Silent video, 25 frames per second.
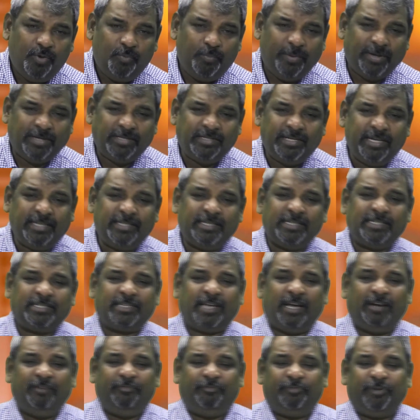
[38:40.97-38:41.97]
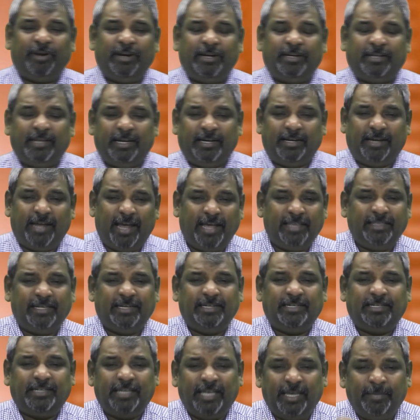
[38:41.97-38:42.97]
When Jesus confronted
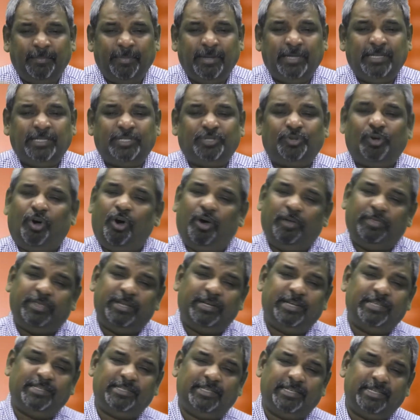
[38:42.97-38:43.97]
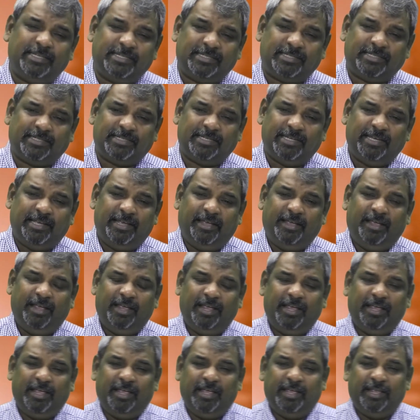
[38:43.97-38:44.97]
either demons or the disease,
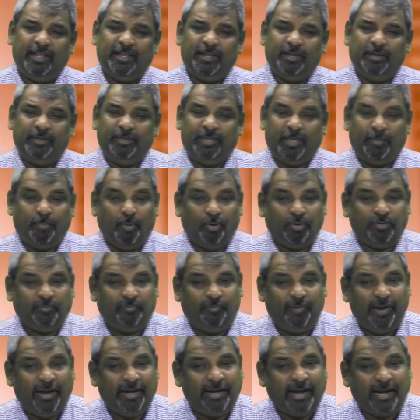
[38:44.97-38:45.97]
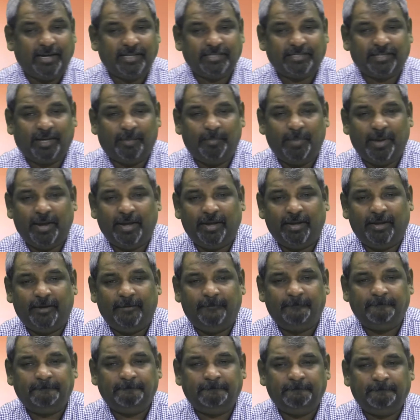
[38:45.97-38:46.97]
they both fled at his command.
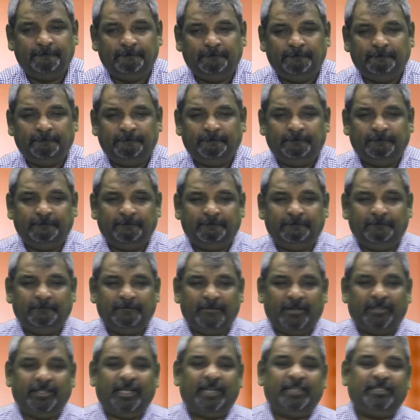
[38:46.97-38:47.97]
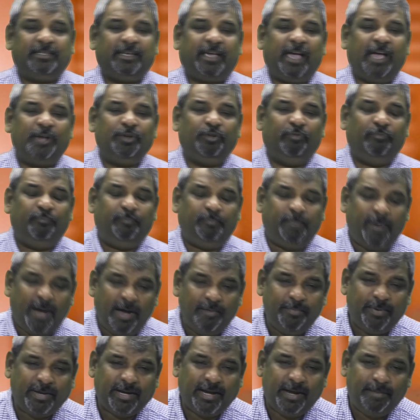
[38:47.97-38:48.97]
Now that's a kind of
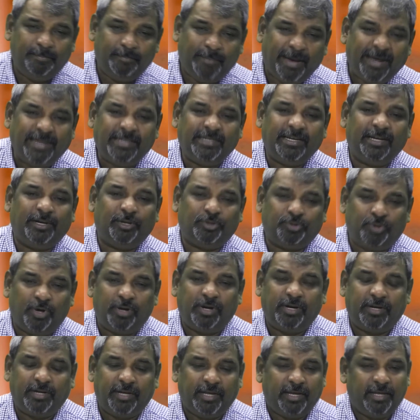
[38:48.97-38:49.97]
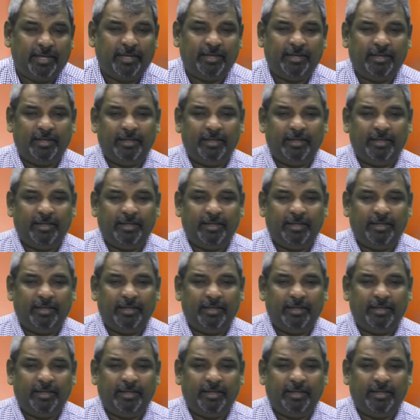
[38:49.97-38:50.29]
power and might and authority.